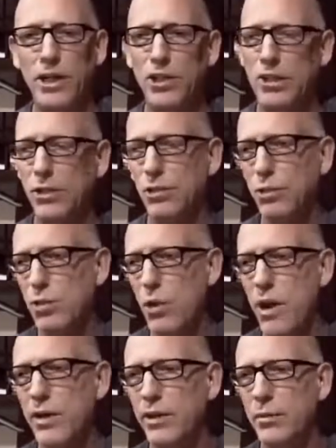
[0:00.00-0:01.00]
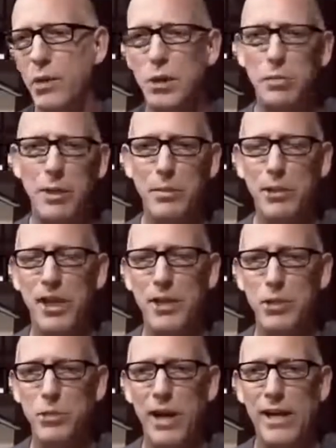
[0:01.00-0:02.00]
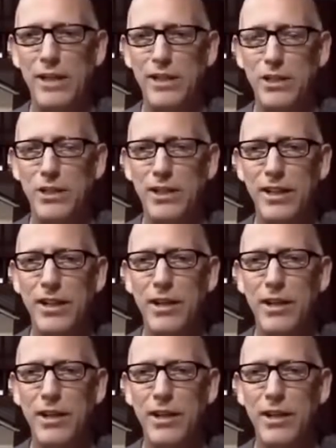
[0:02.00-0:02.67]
he's still drawing the most people at his rallies.